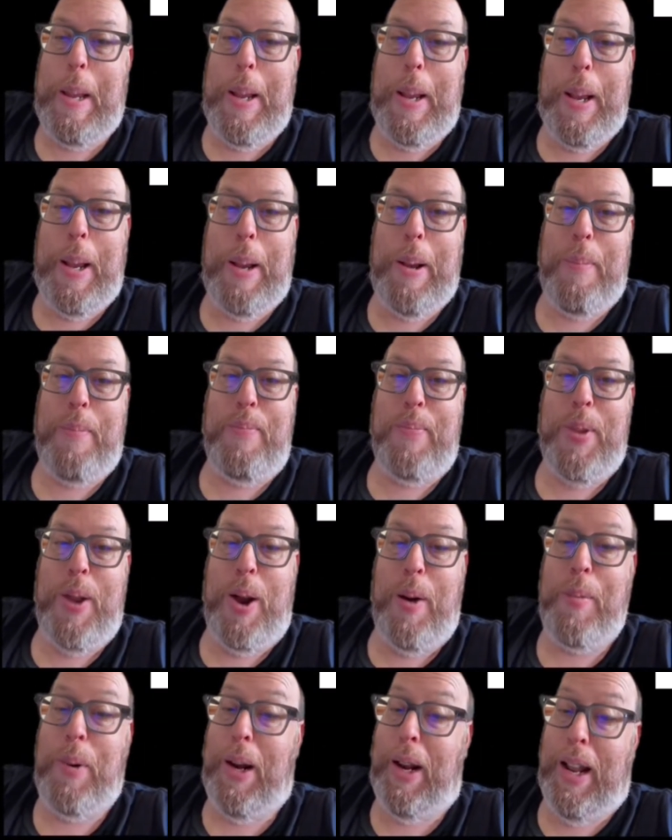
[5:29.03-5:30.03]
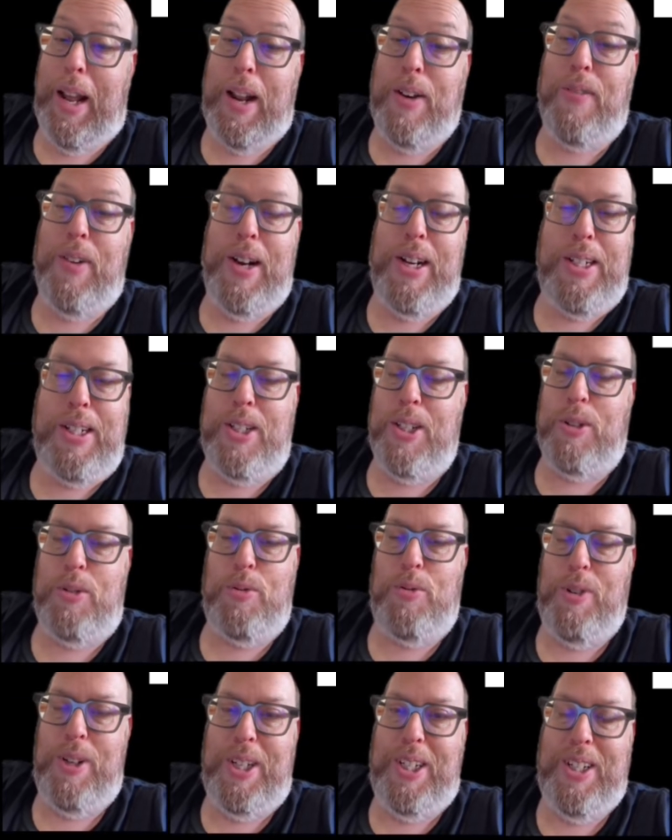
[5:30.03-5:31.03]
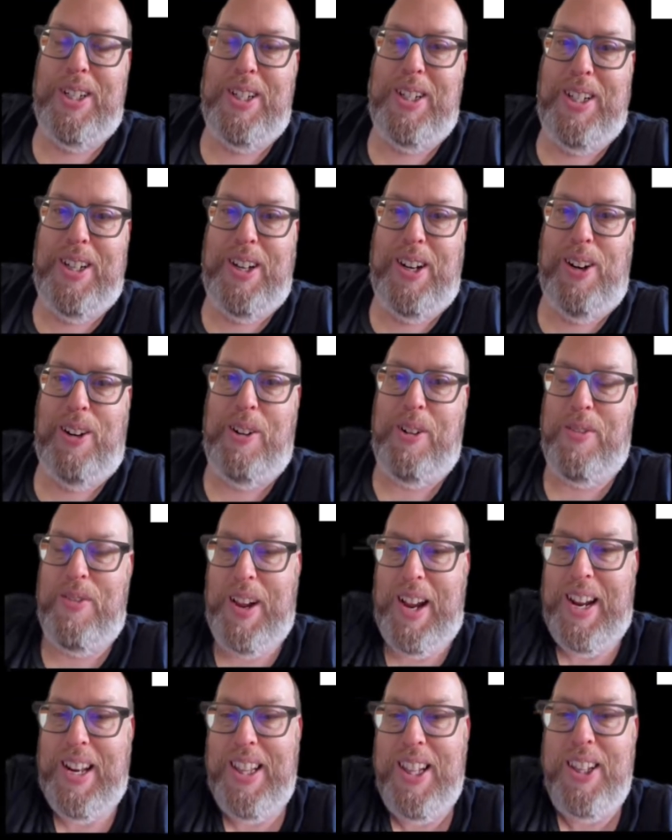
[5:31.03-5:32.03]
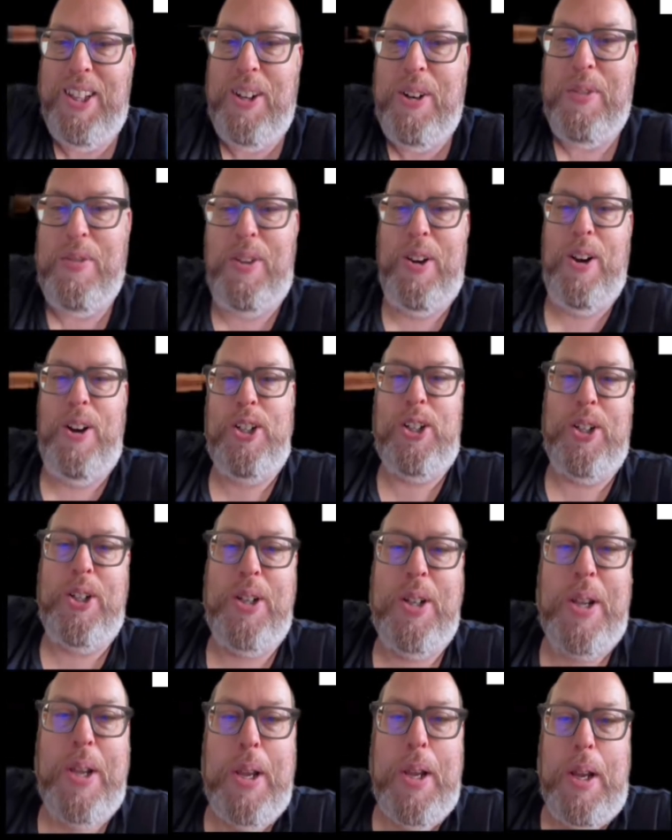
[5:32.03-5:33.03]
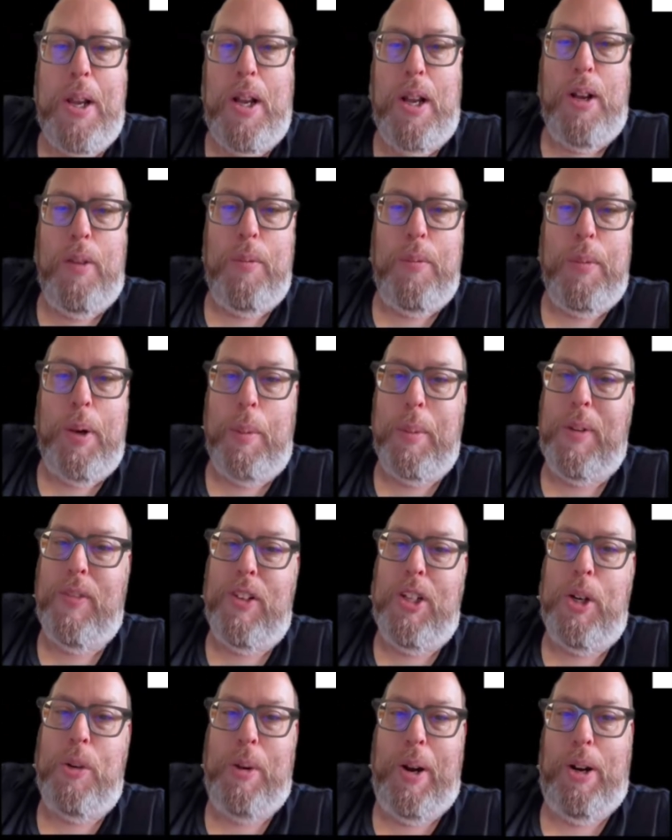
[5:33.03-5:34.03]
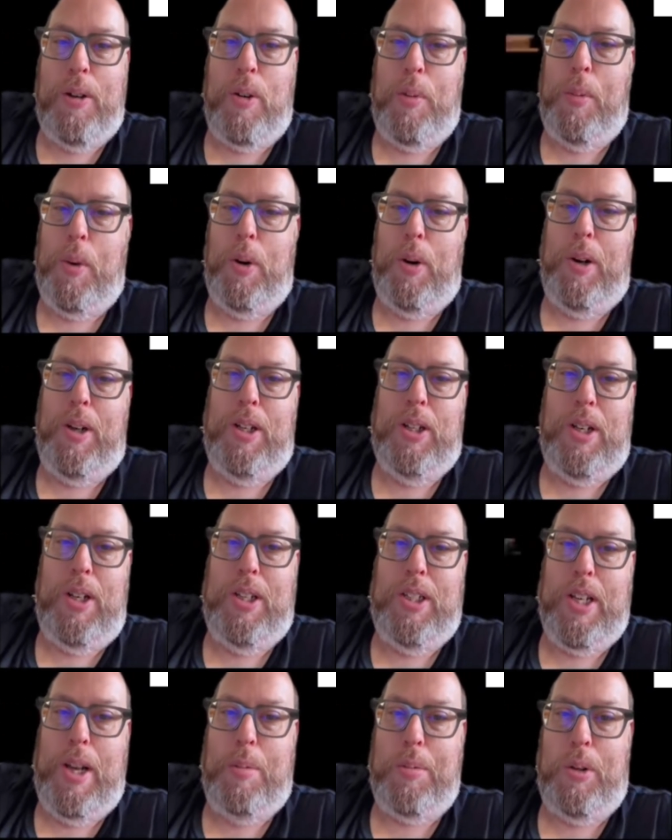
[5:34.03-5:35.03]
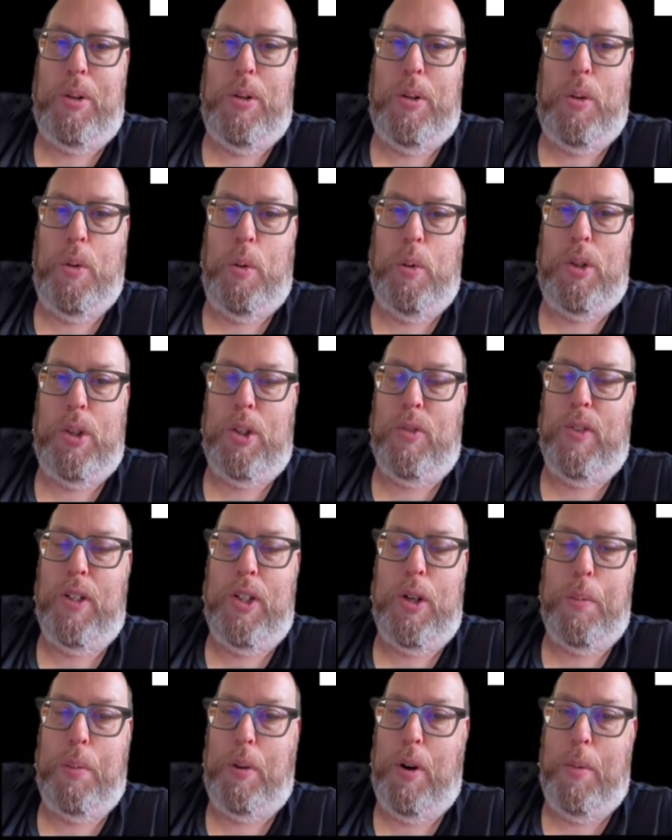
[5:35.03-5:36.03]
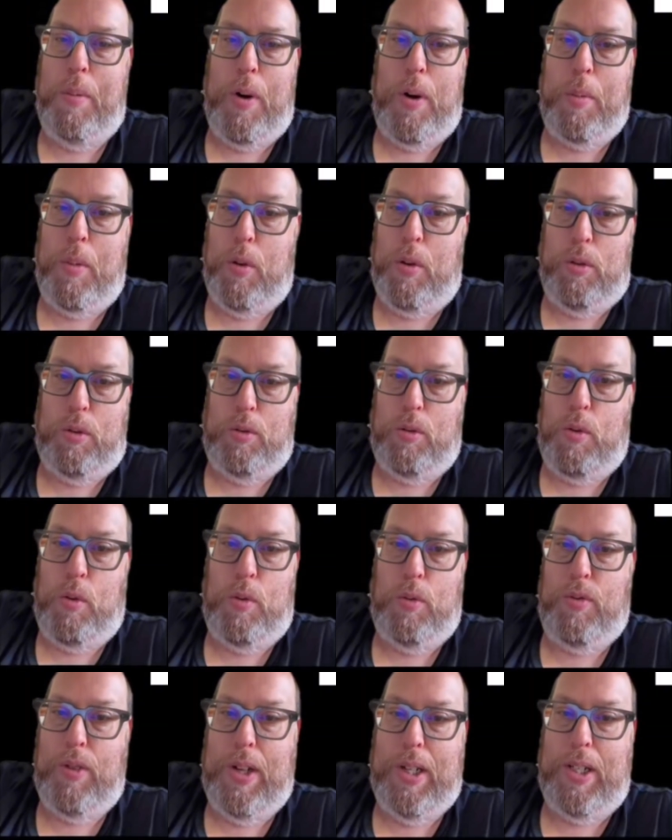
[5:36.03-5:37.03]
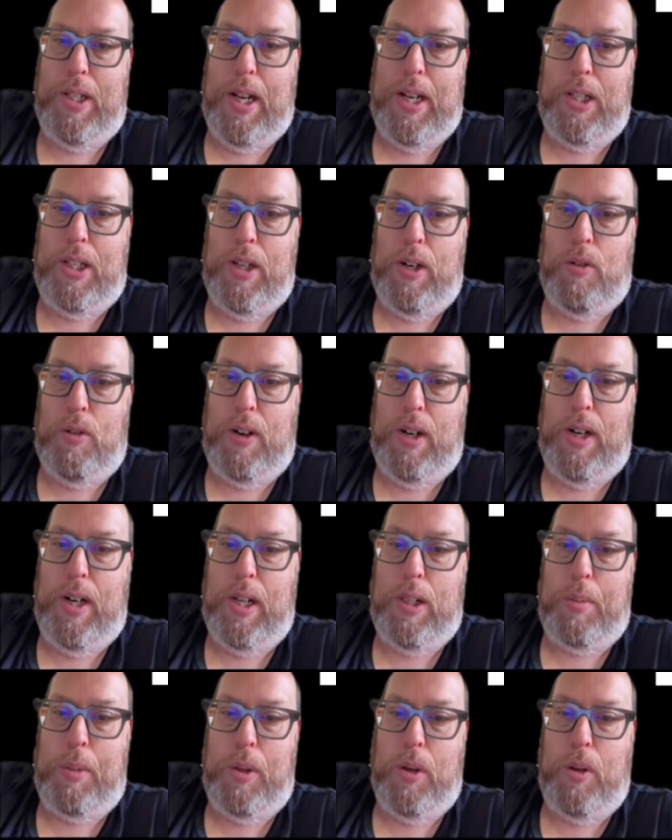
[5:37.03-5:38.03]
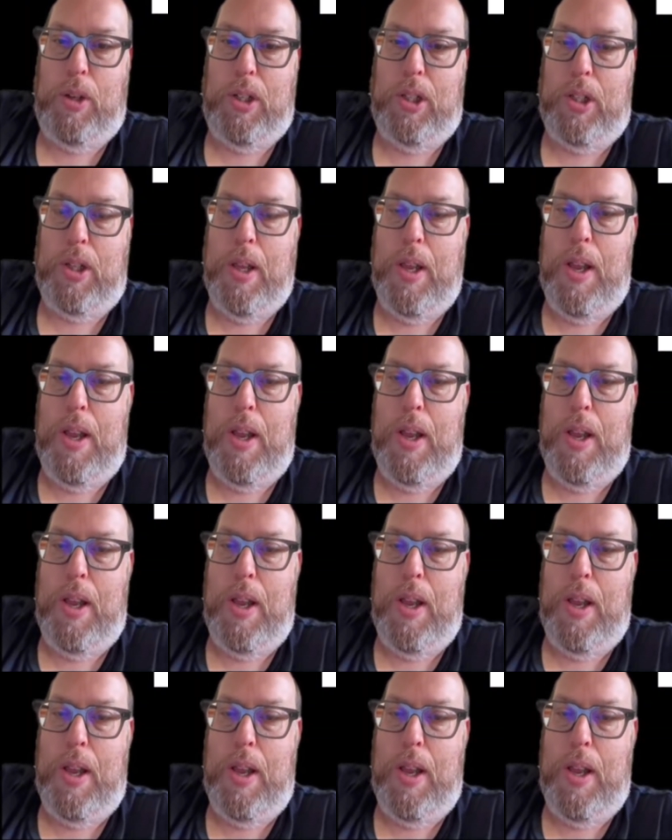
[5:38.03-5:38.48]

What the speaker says: I'm glad they just really didn't include that in the new version. I mean, the new Angron model is absolutely gorgeous. The new Primarch models are all fantastic, really, let's be honest.